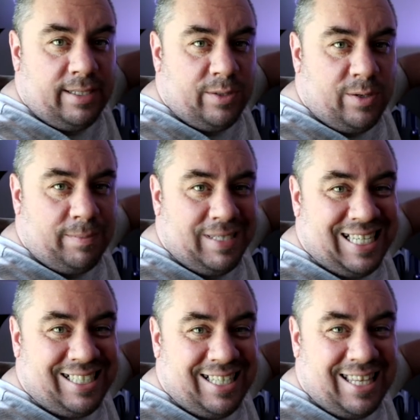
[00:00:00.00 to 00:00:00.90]
So I'm
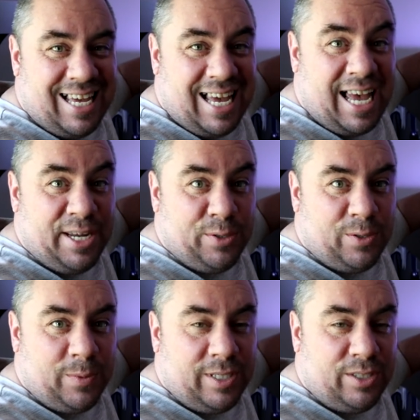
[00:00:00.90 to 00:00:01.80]
testing that
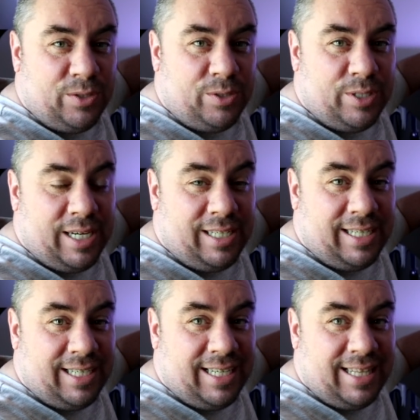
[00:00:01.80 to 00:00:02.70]
Hydor one I showed you
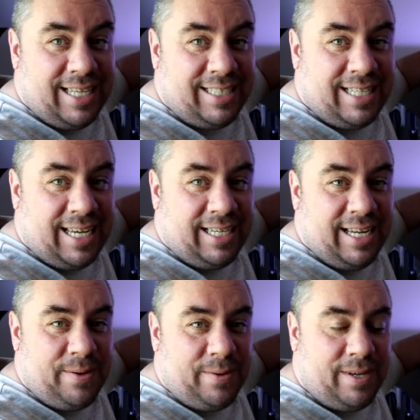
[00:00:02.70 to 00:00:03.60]
earlier in this tank
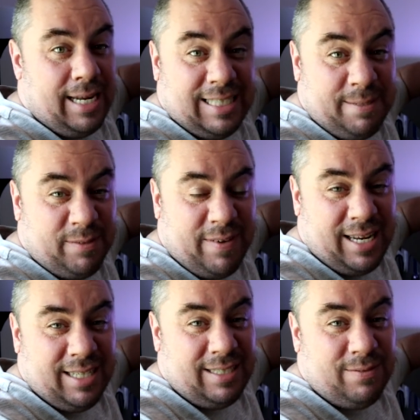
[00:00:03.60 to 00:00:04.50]
now. And it seems
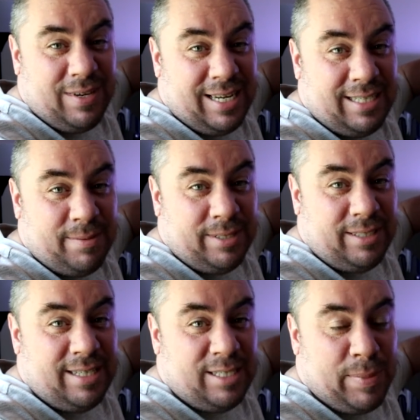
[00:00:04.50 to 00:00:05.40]
fine, it seems very similar
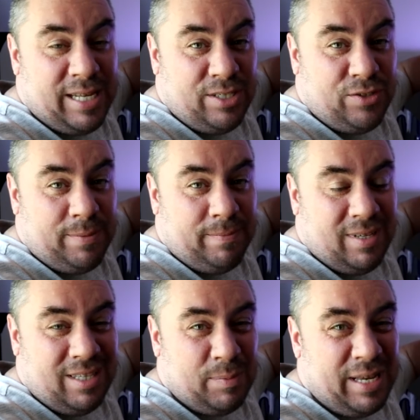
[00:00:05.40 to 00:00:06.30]
to the spin
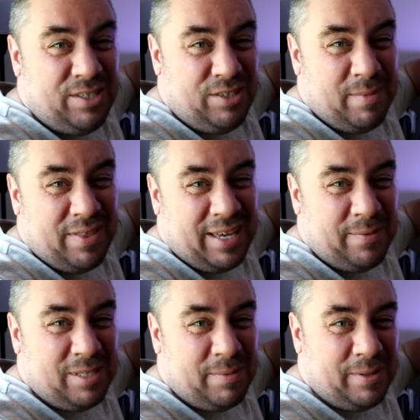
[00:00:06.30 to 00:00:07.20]
stream. The spin stream I
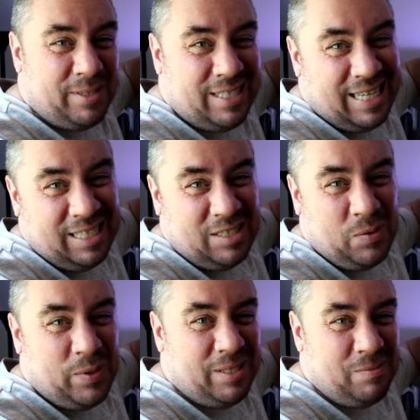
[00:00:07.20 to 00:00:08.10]
think was about
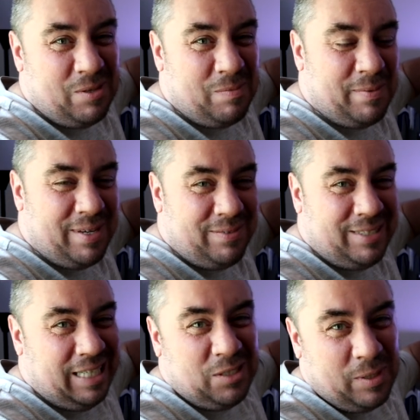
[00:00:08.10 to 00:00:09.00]
£6 with maybe
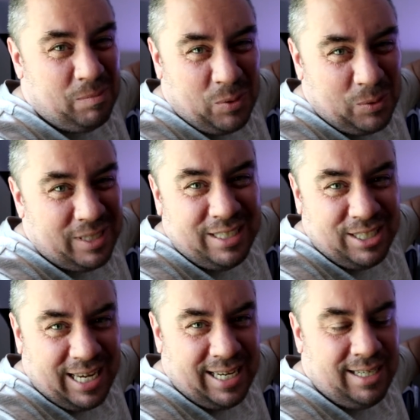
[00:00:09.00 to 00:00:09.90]
£6 postage
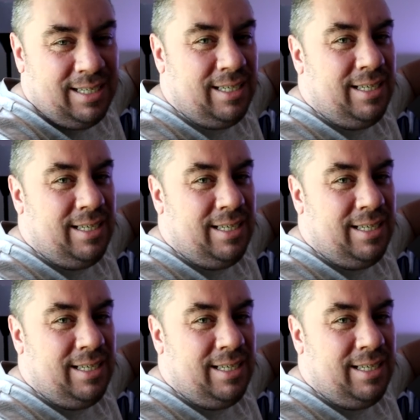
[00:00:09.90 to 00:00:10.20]
again.